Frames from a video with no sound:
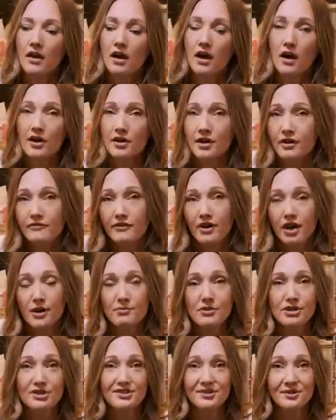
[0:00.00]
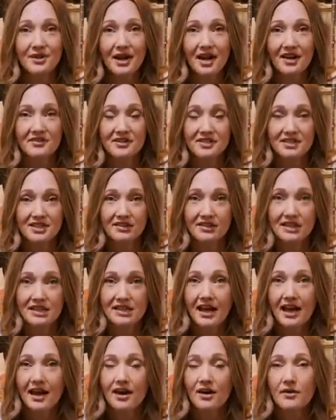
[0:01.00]
on our farm, we do have a dairy
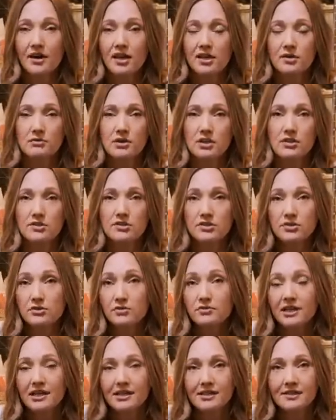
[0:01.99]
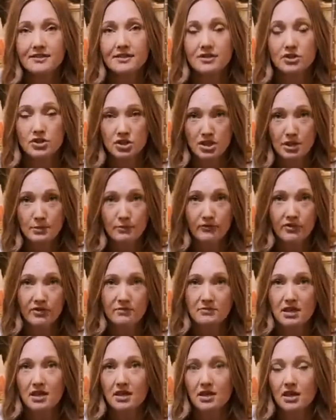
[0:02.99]
cow, and we do raise sheep for
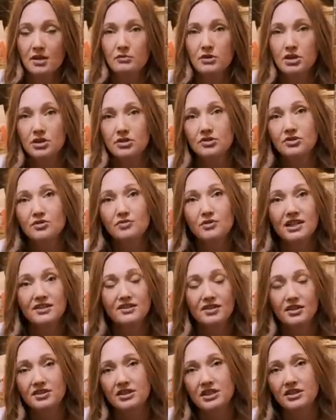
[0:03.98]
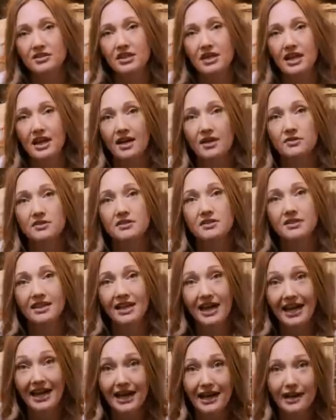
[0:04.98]
meat, and we do raise our dairy cow's
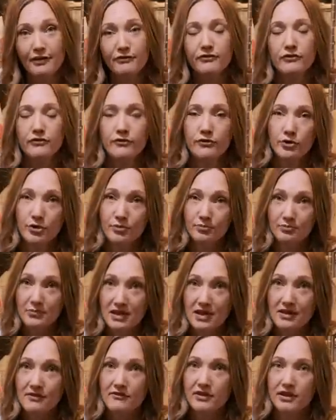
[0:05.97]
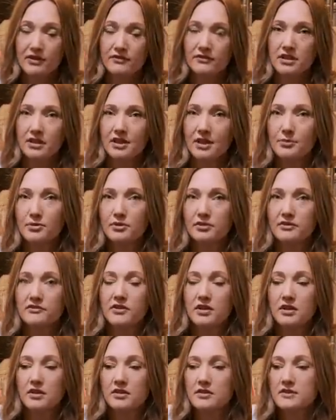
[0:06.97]
calf for beef every couple of
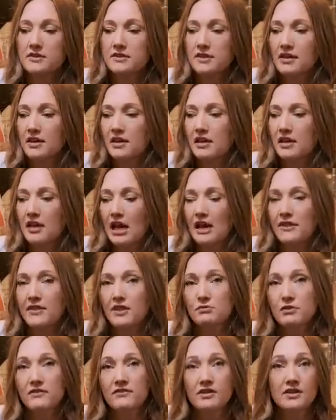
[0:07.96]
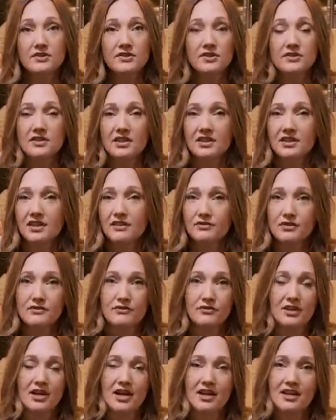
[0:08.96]
years. And then we've also done every
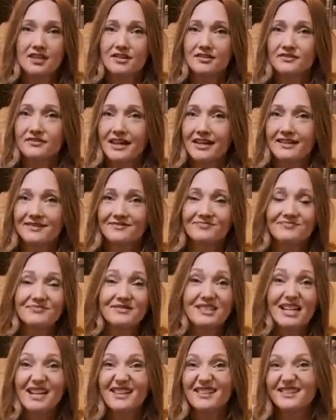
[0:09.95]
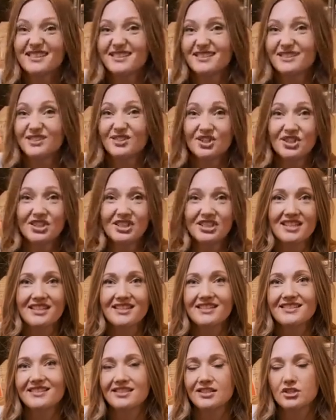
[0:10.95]
variety of like ducks and
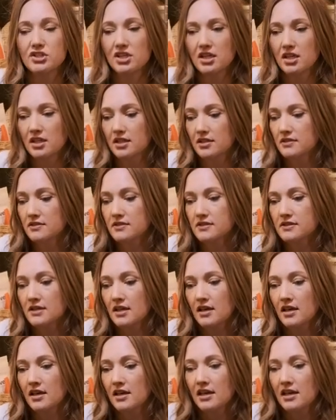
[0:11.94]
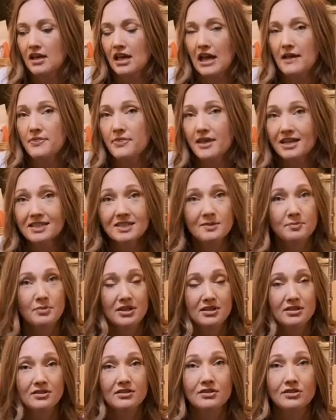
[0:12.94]
turkeys and chickens. And that's
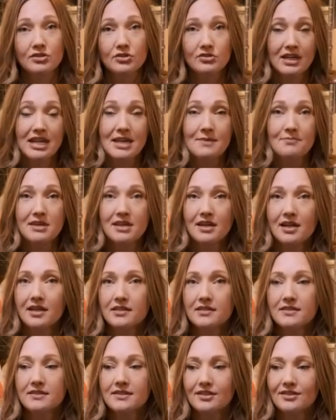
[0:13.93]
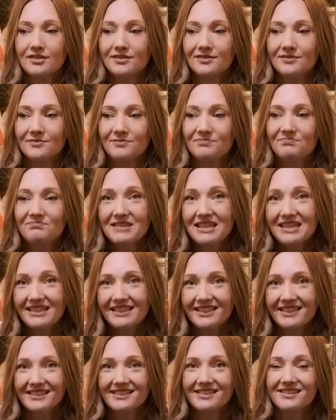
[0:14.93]
been great because meat
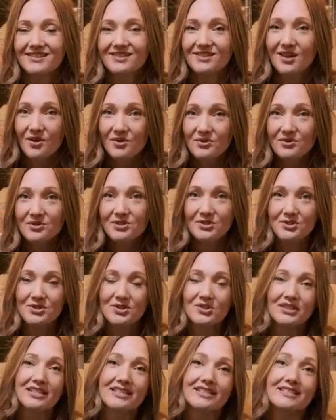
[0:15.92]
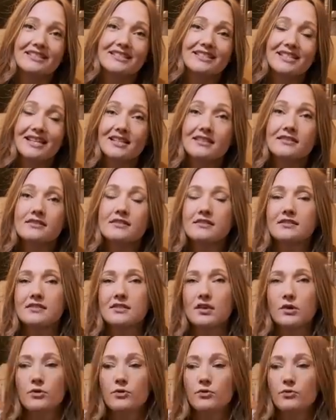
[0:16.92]
is so nutrient dense.
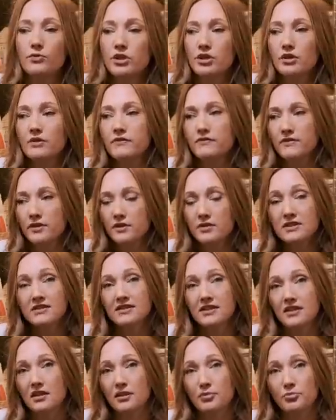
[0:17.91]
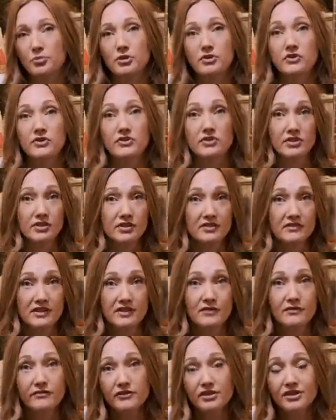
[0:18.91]
So when you're focusing on
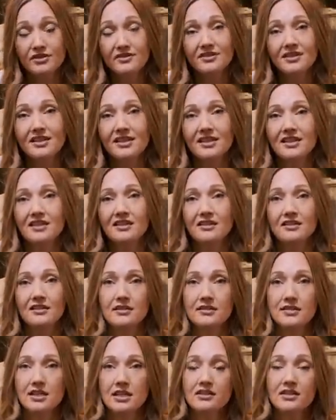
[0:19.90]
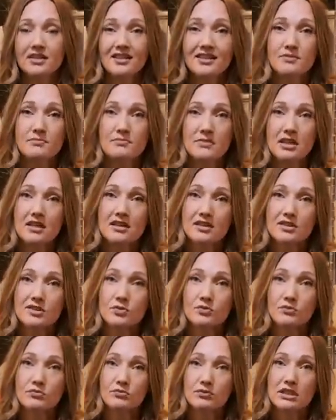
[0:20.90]
preserving food, dairy and meat
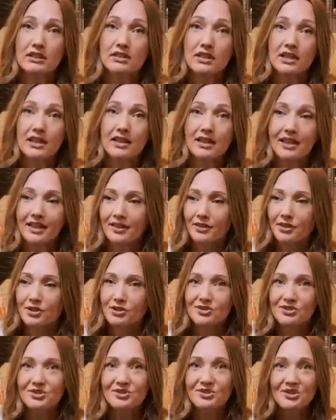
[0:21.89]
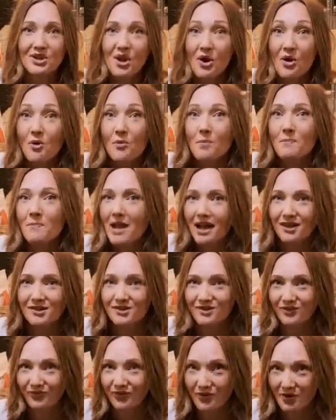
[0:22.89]
is really like, there's no
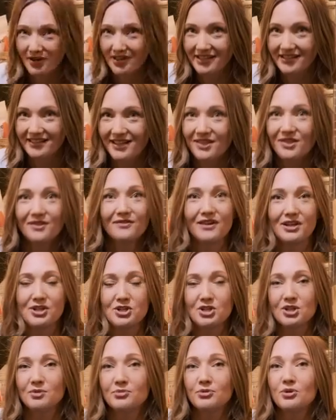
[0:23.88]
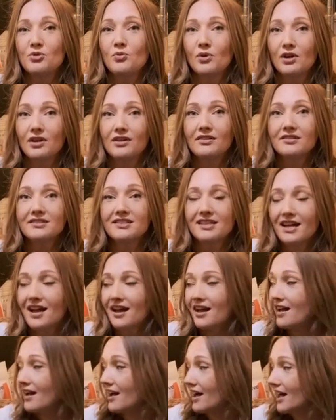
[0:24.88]
match for it in the vegetable world.
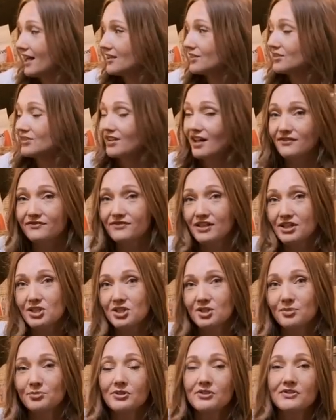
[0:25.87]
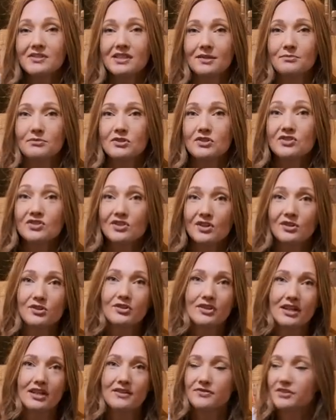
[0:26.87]
I love vegetables and I'm so
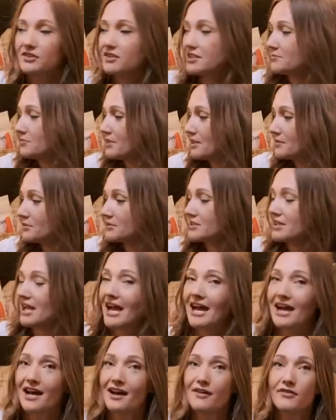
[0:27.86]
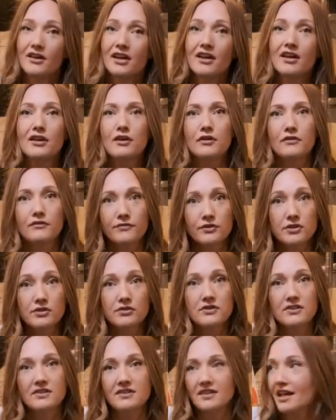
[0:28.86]
grateful to be able to have
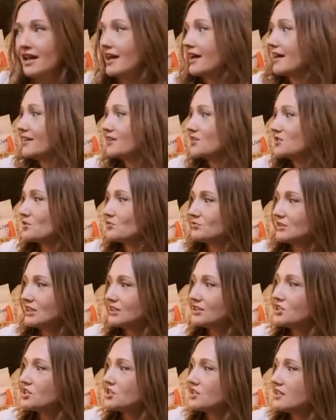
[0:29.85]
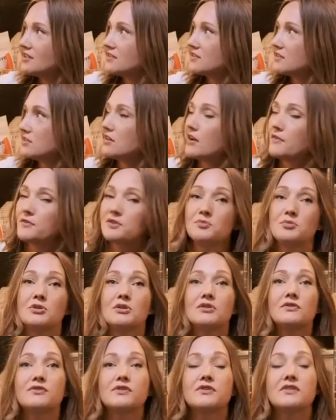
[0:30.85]
fruits and relishes and all this
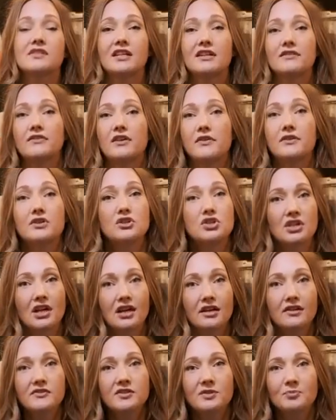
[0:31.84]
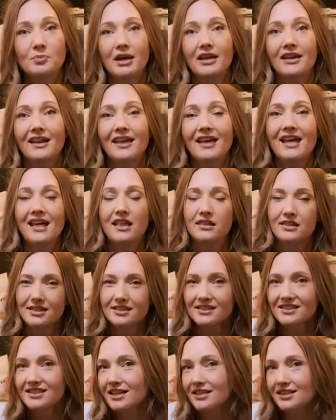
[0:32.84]
beautiful stuff on the shelves, but
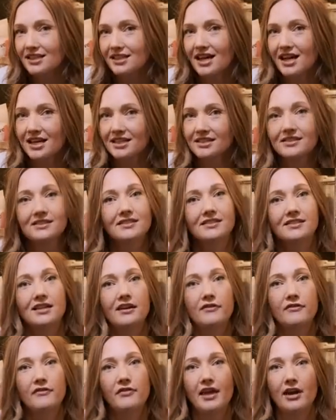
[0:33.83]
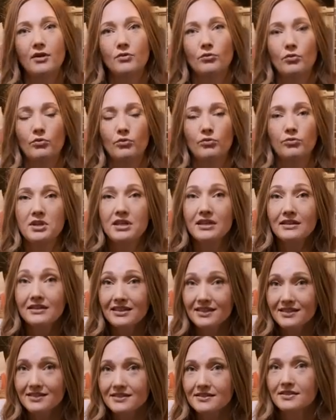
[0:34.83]
that's not the kind of stuff that
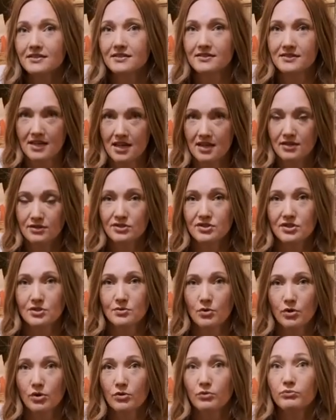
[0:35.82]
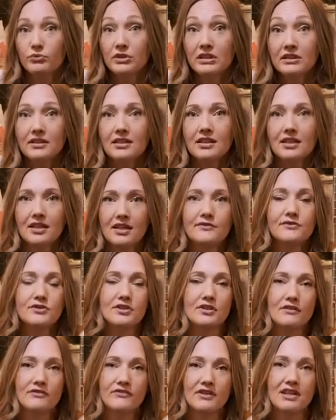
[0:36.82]
really sustains you or really gives
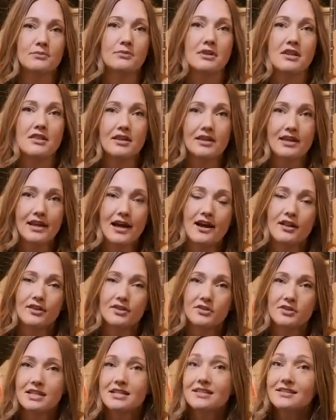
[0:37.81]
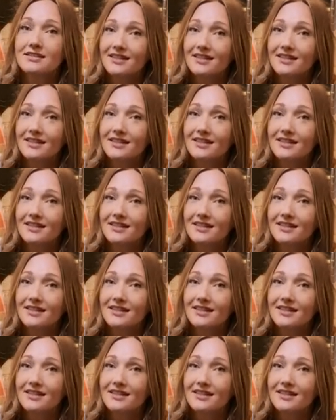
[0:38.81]
your family the calories